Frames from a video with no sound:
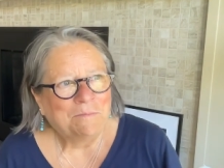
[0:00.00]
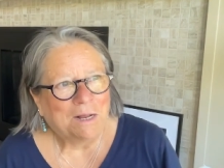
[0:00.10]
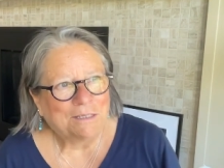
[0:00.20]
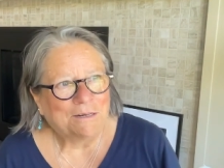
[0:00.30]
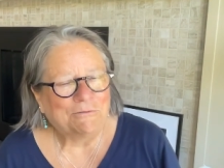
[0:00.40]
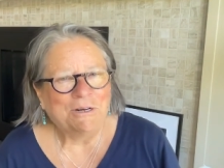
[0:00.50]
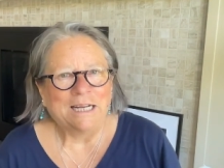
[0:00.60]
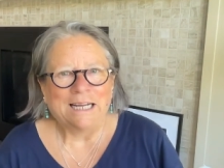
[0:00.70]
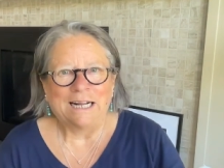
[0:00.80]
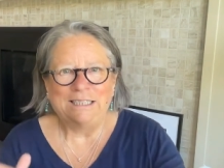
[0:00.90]
Val
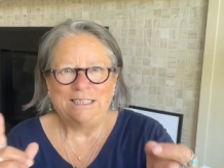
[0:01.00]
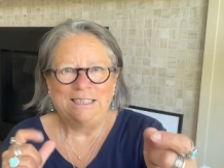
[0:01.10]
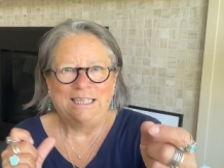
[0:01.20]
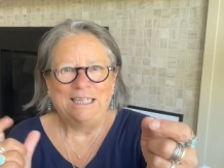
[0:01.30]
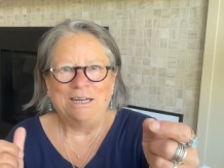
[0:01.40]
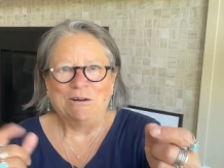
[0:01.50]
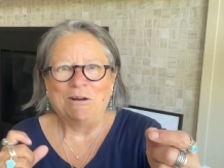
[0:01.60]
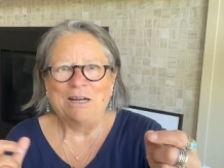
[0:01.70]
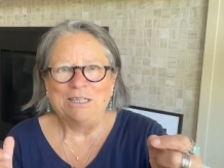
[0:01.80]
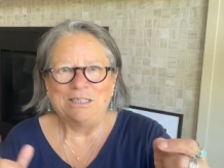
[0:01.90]
d'Afrique. And I you know
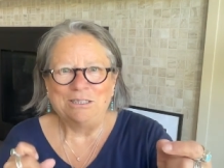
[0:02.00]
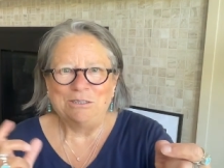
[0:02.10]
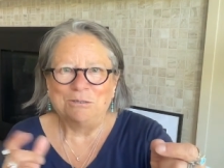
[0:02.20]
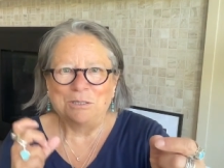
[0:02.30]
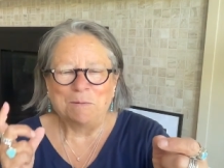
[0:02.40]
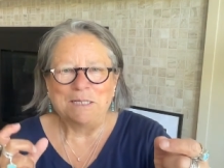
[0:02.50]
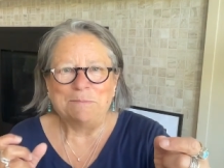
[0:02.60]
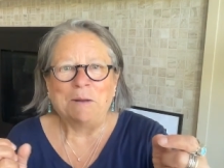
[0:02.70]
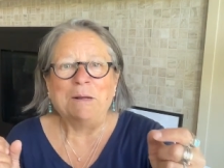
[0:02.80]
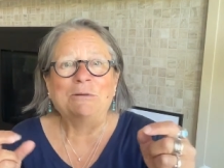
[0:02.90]
how you, you, do a
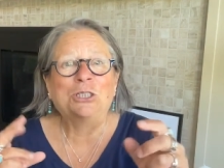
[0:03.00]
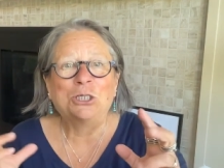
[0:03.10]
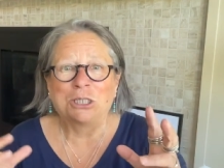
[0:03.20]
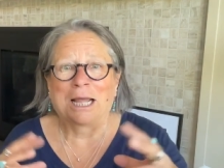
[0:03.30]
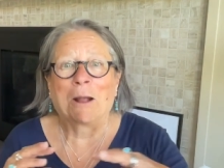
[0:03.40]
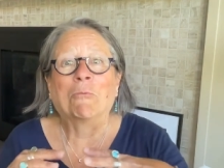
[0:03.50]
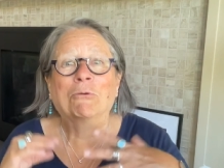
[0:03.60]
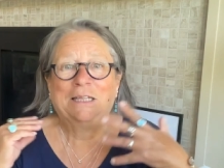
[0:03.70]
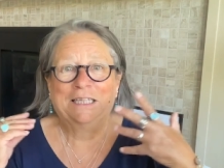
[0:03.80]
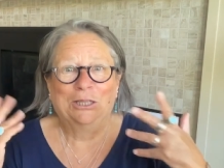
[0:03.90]
spritz, but it was just like a
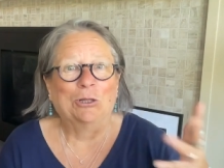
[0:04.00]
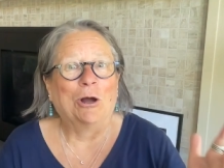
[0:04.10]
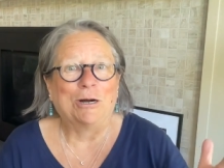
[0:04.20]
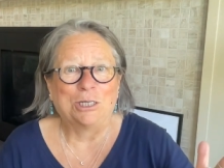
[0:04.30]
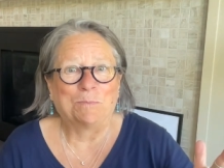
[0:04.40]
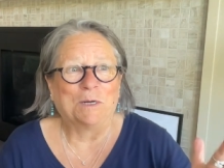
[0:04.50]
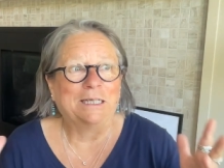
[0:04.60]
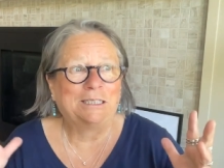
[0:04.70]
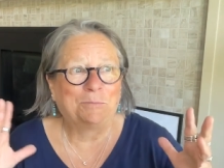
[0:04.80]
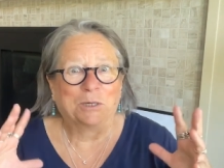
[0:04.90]
really large
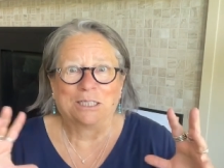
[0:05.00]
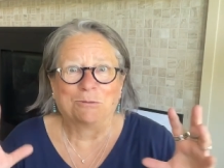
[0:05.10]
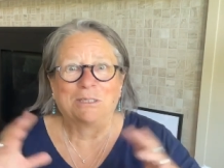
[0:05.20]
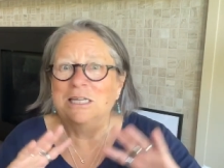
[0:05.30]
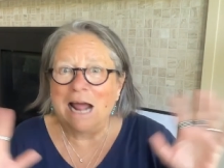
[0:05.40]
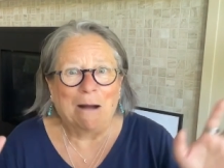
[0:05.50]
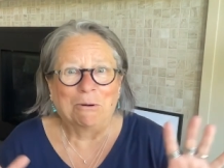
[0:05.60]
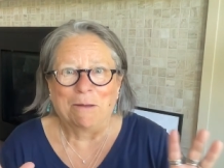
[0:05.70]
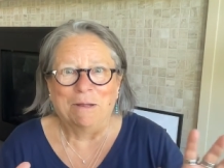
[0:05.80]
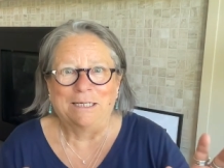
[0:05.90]
spritz. spritz. It was not
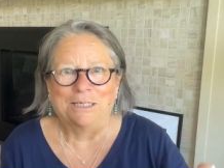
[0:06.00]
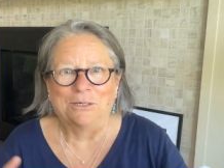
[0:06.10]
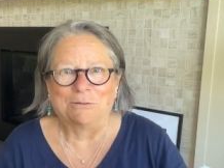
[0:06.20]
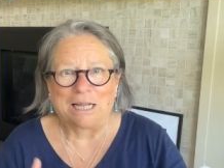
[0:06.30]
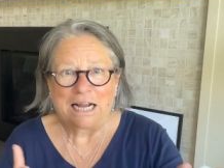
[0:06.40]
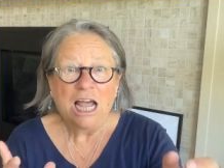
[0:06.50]
what I meant to do. It was like,